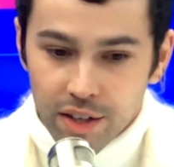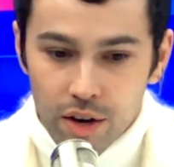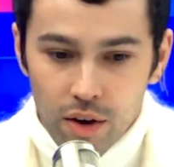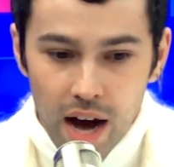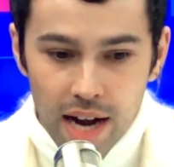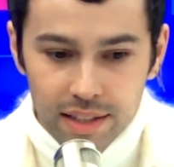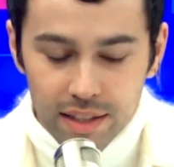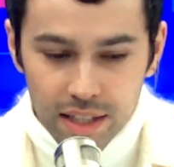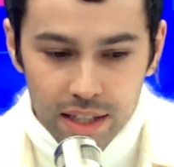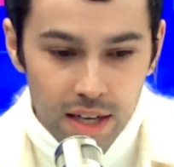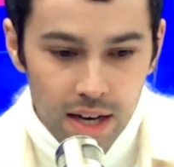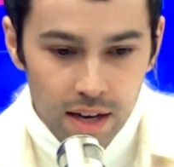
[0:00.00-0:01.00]
You know,
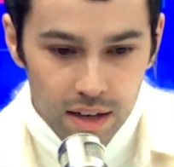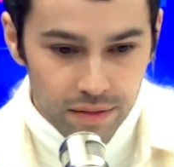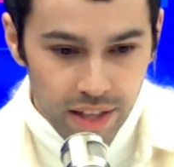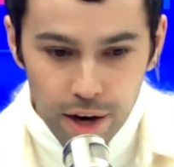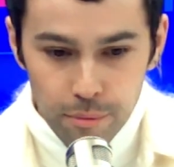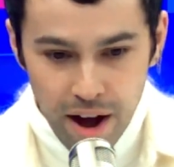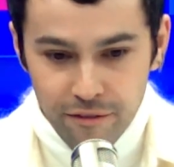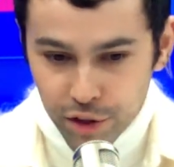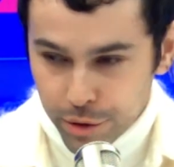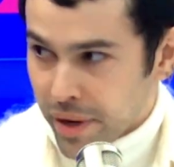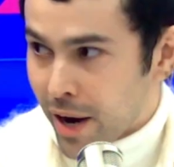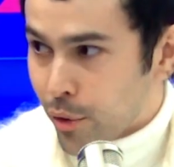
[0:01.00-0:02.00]
honestly, they're my
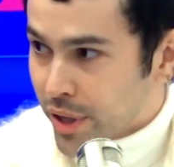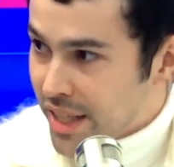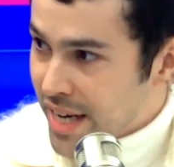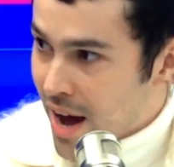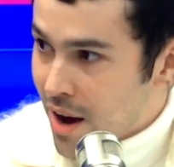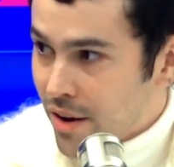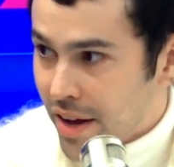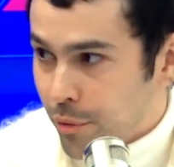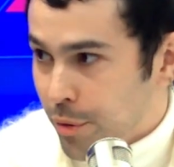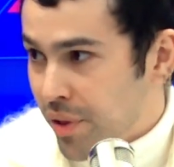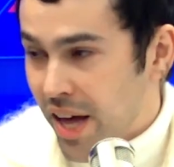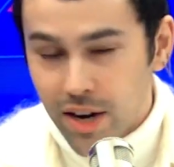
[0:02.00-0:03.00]
first priority now and
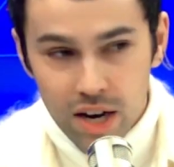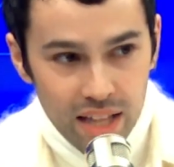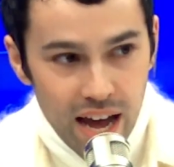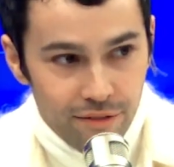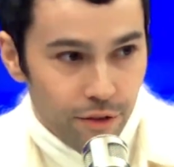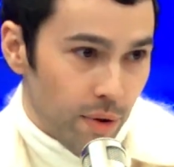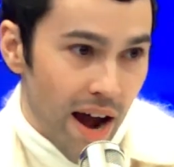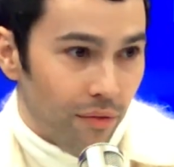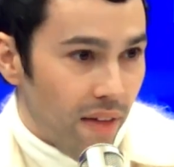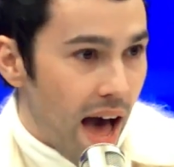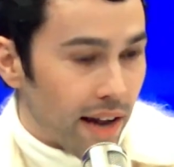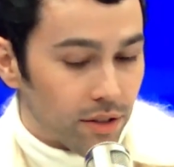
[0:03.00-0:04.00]
we plan our life around
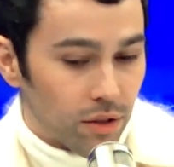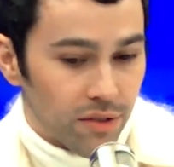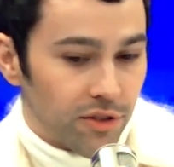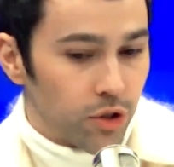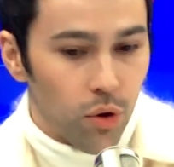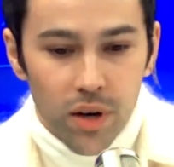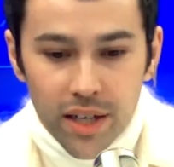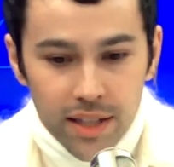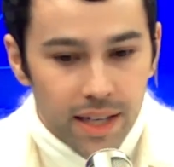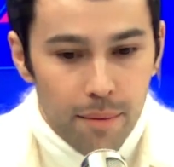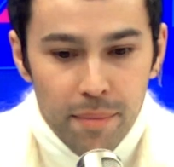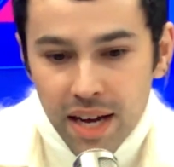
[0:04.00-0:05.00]
that so even touring
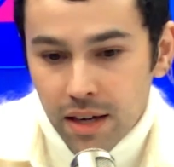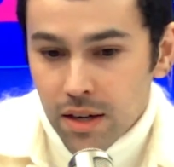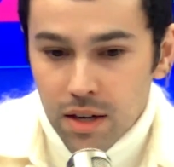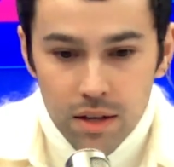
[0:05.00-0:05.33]
like i may